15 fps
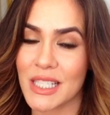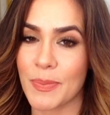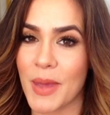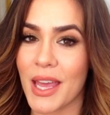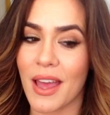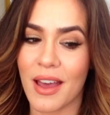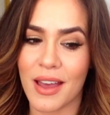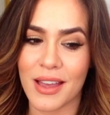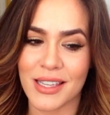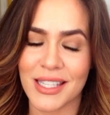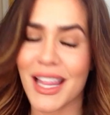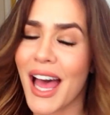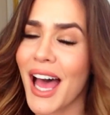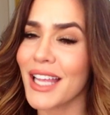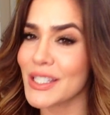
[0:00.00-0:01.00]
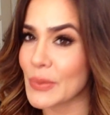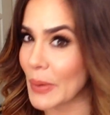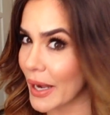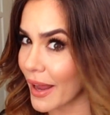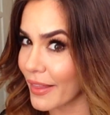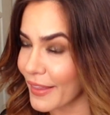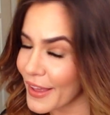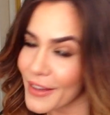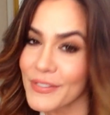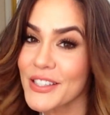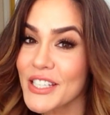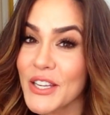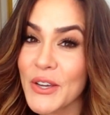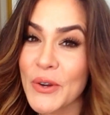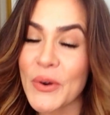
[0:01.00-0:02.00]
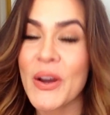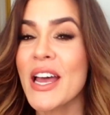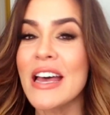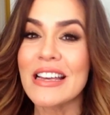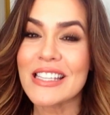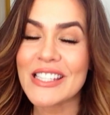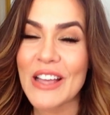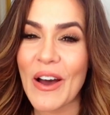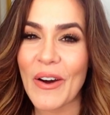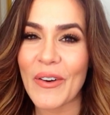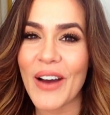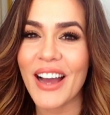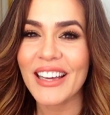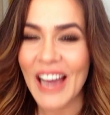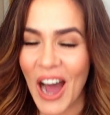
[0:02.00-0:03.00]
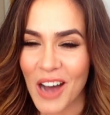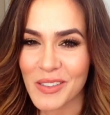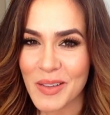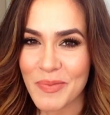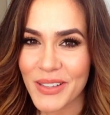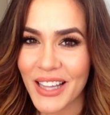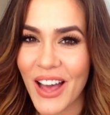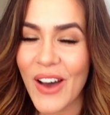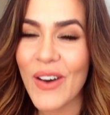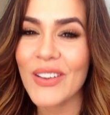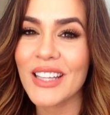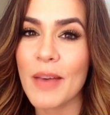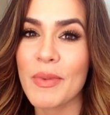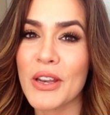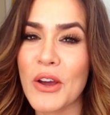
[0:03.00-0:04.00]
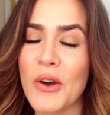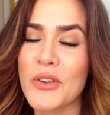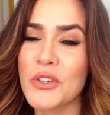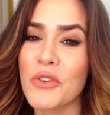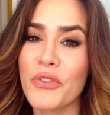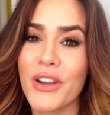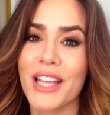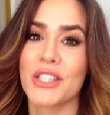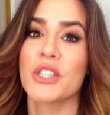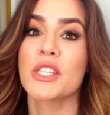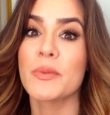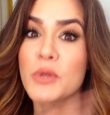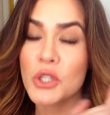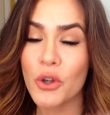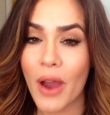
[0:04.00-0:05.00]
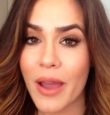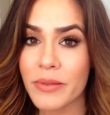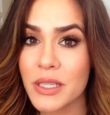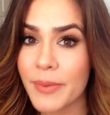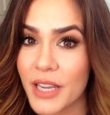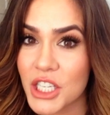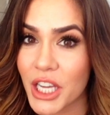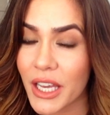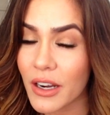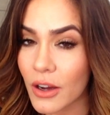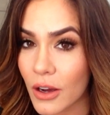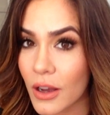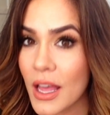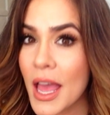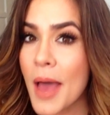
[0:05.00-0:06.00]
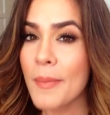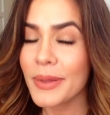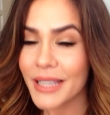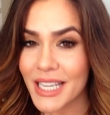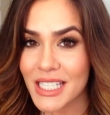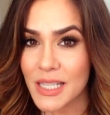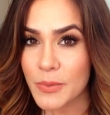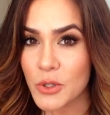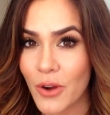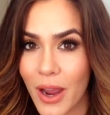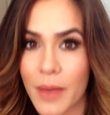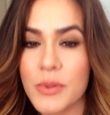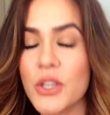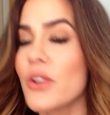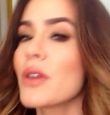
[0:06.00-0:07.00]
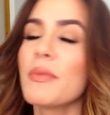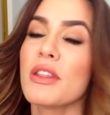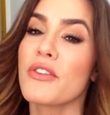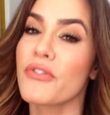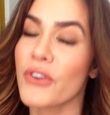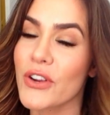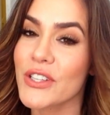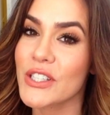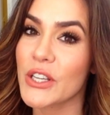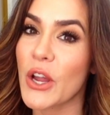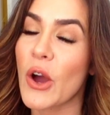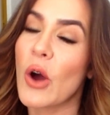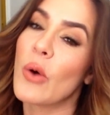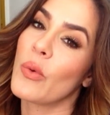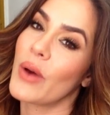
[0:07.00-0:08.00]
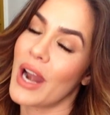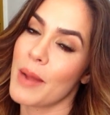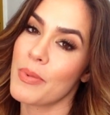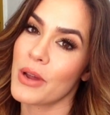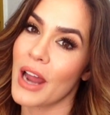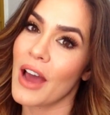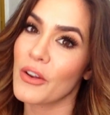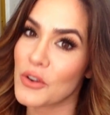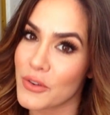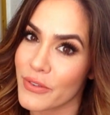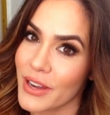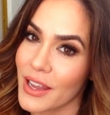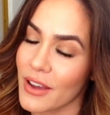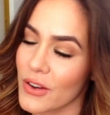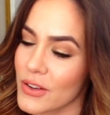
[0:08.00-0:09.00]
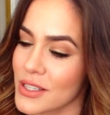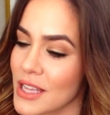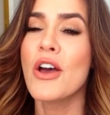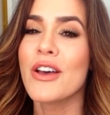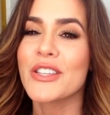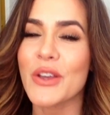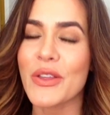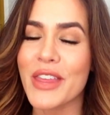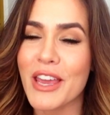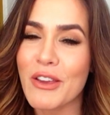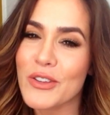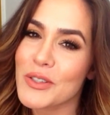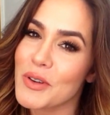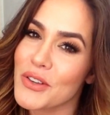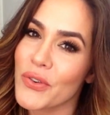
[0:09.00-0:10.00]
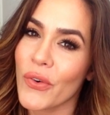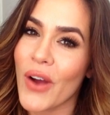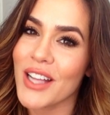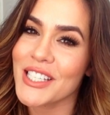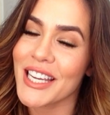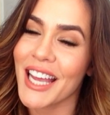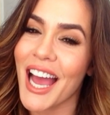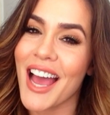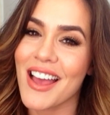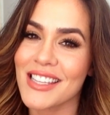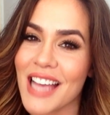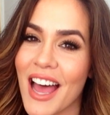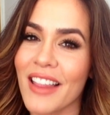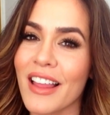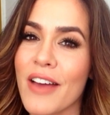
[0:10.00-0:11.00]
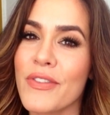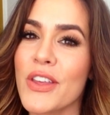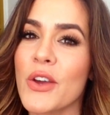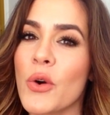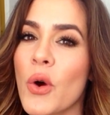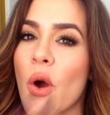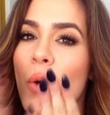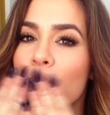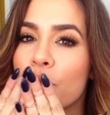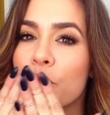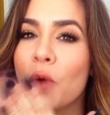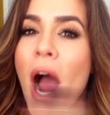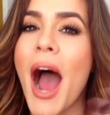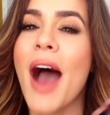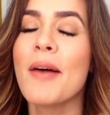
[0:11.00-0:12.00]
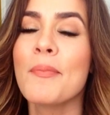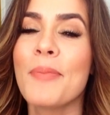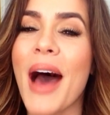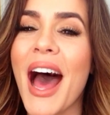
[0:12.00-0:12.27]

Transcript: because that's what I love to do. So comment below, let me know. Don't forget to subscribe to my channel. Please subscribe so you can be the first to know when I put out new videos. So thank you so much for watching, guys. I love you. Mwah.